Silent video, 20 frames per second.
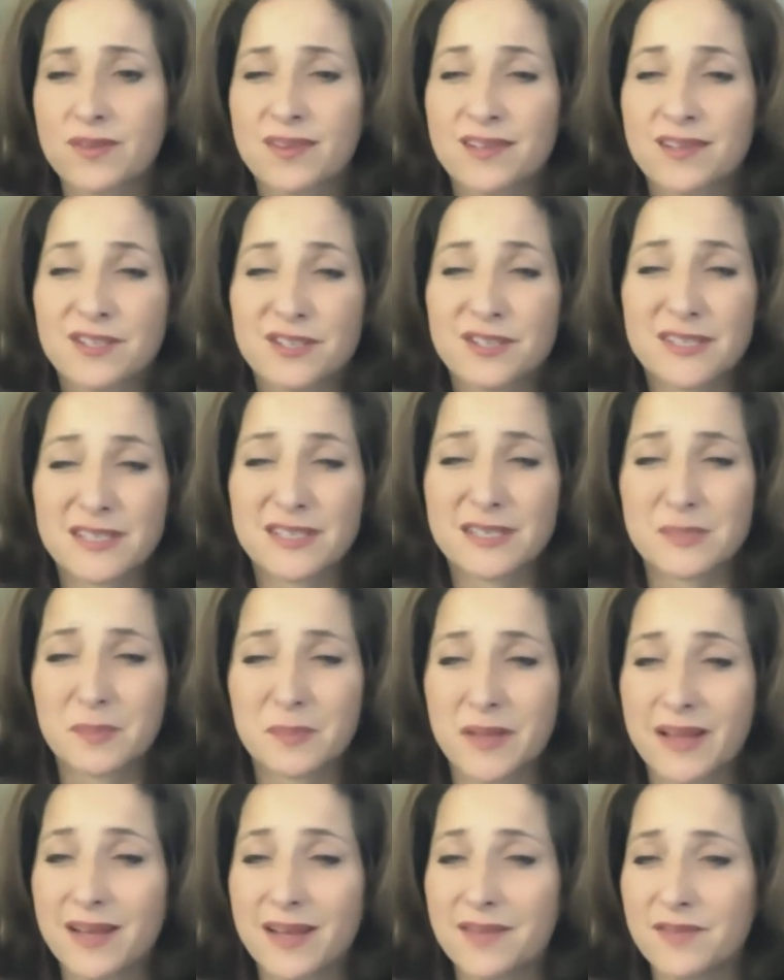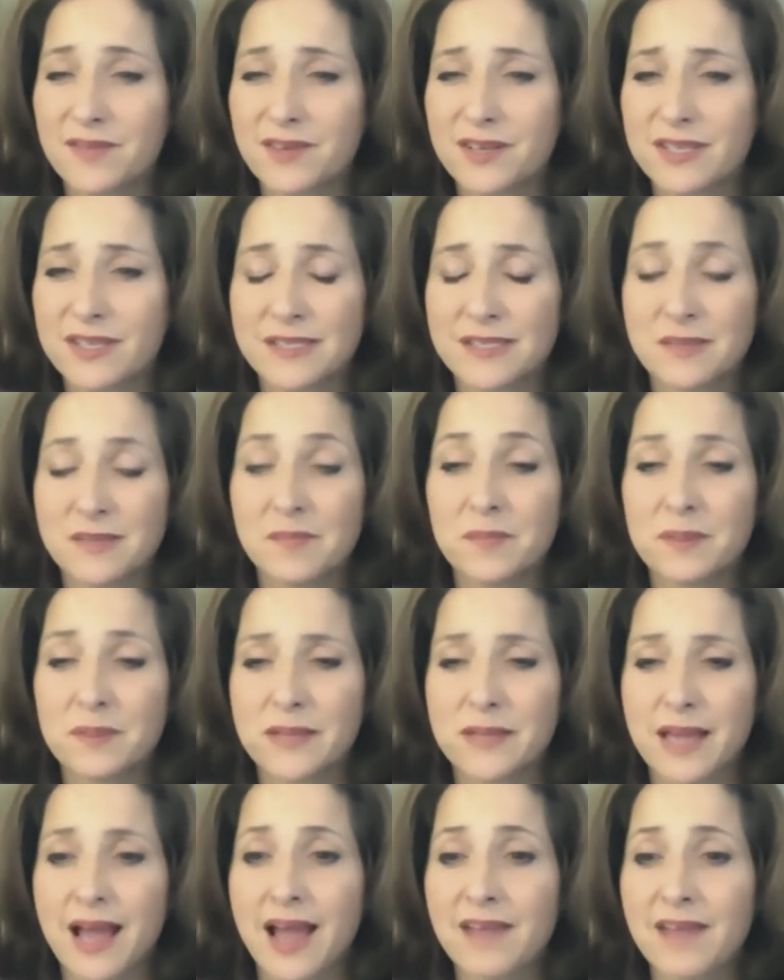They just explain it very
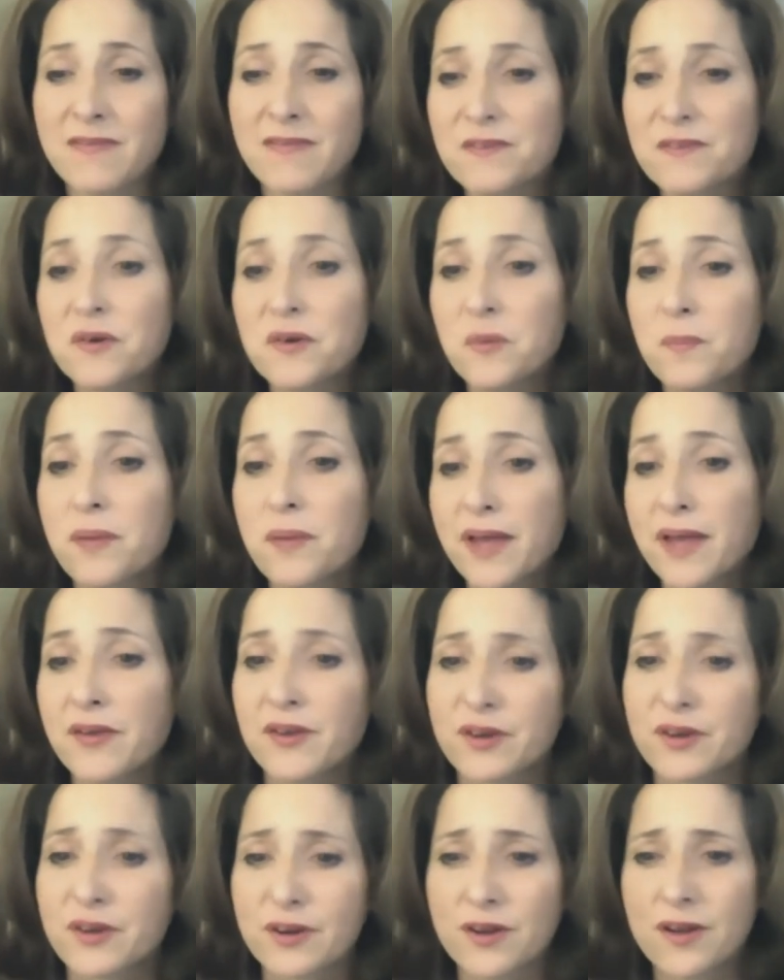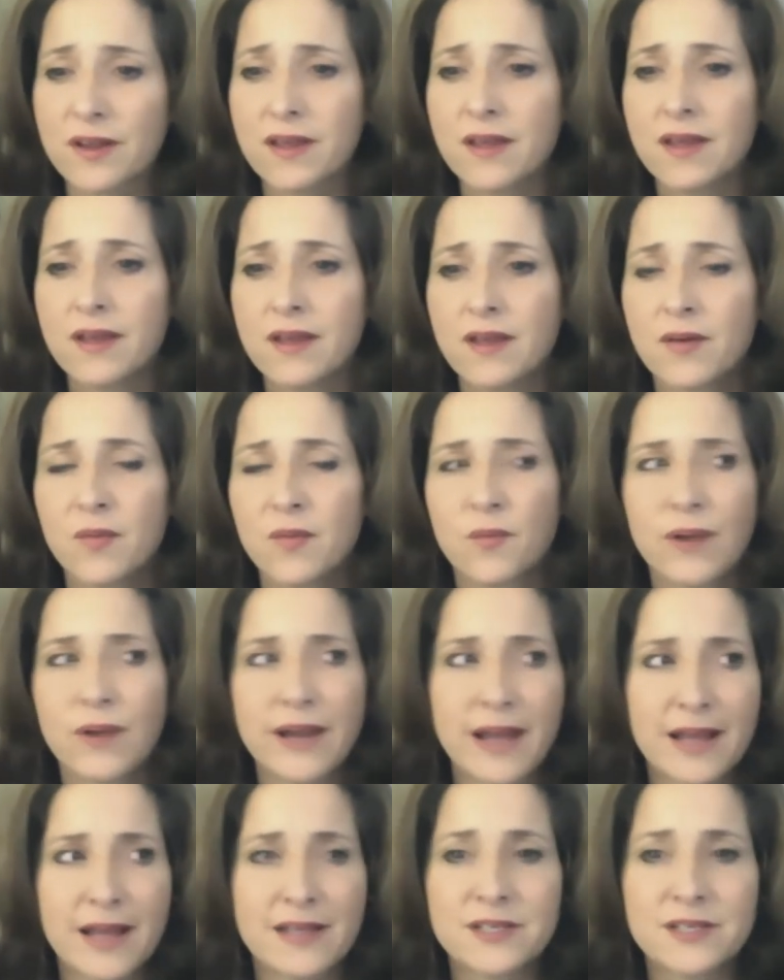simply. I feel better
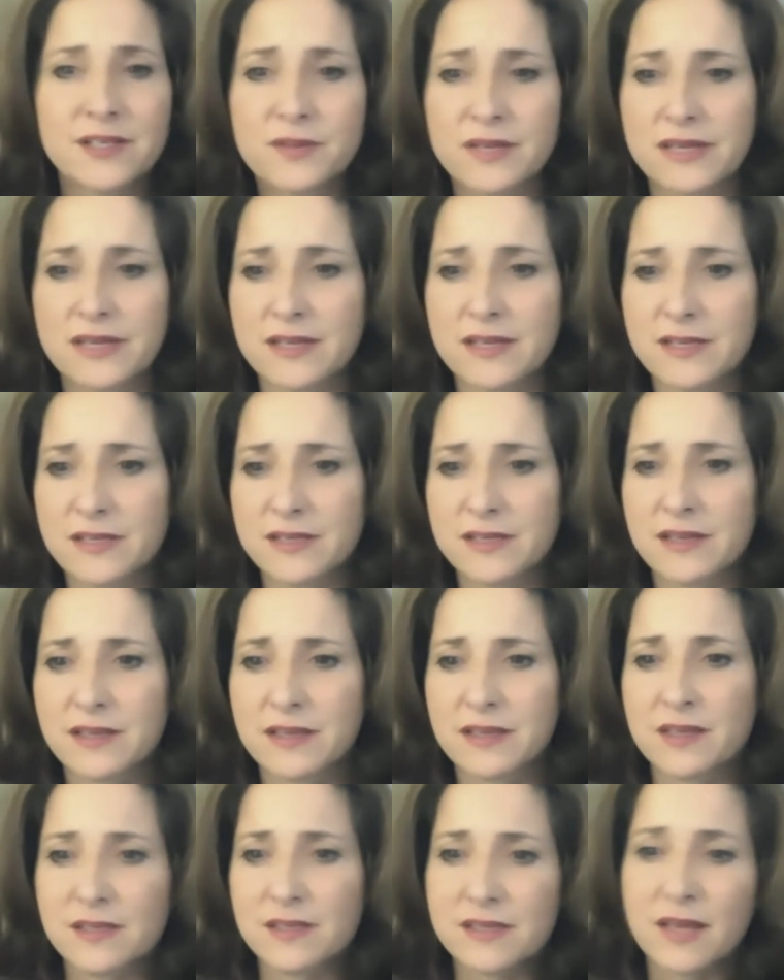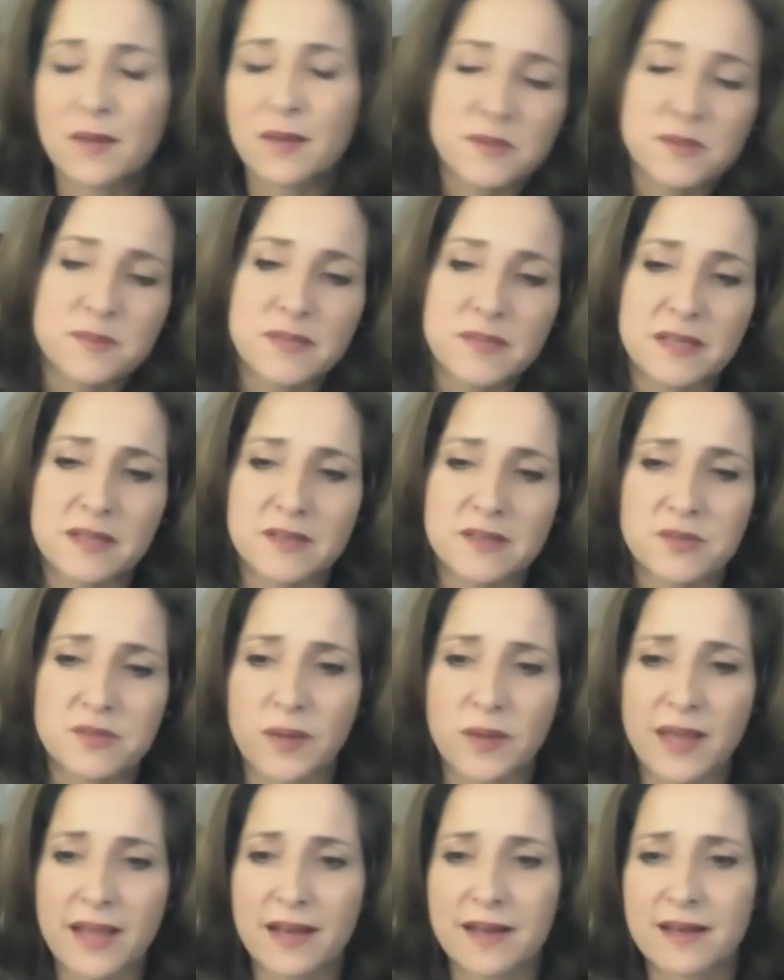when I do this, and this helps me lose
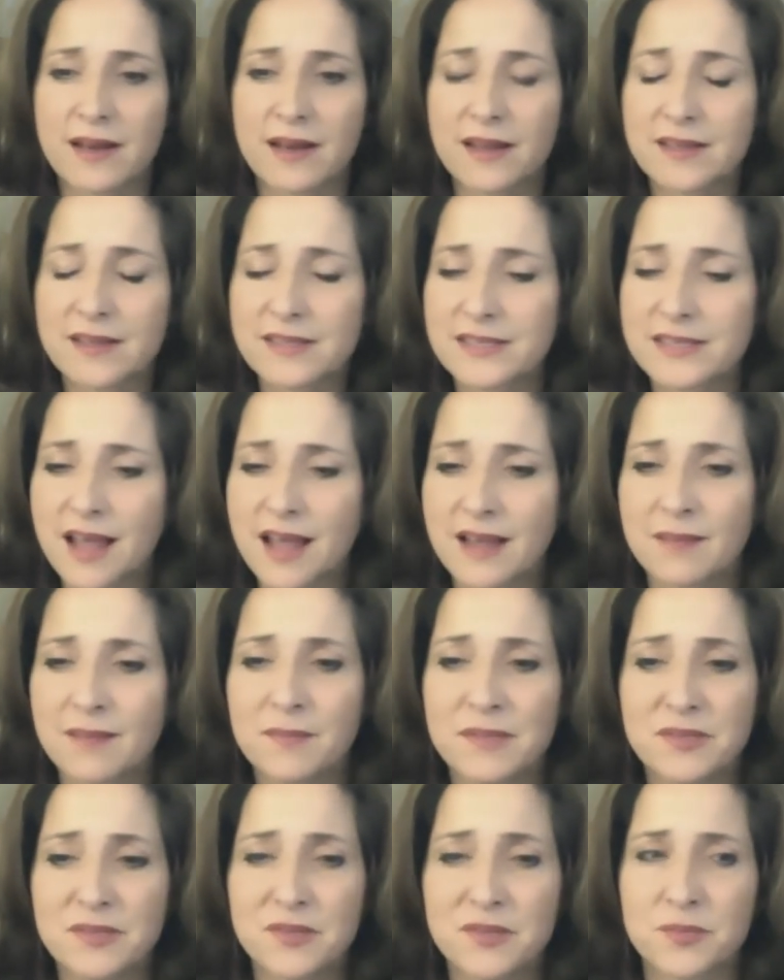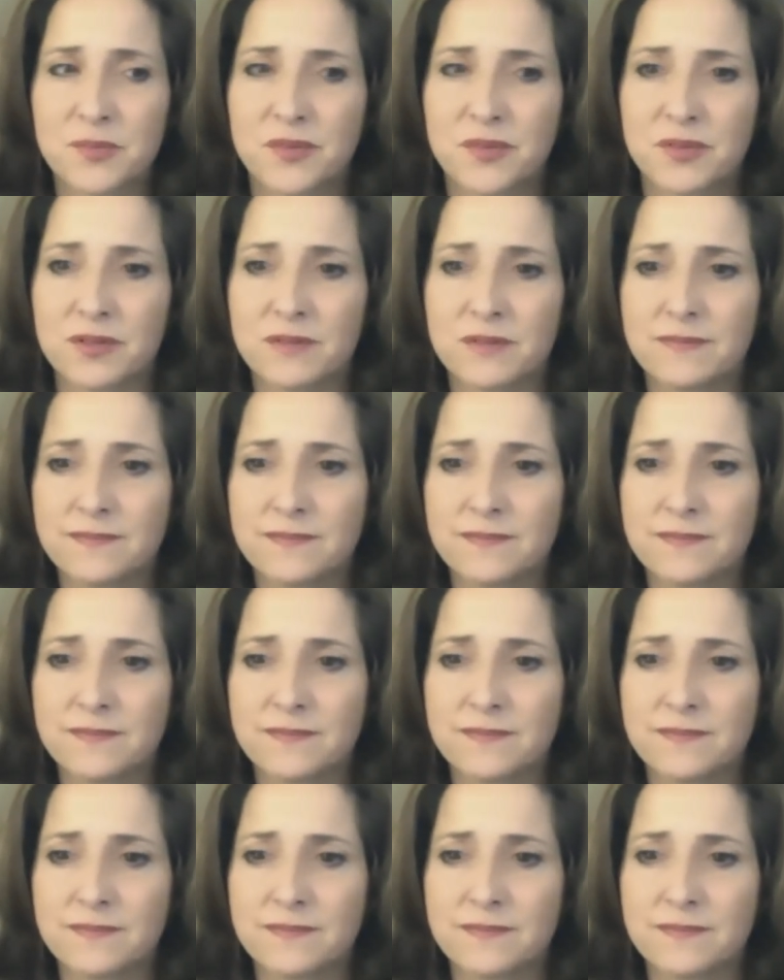weight, and it's not miserable.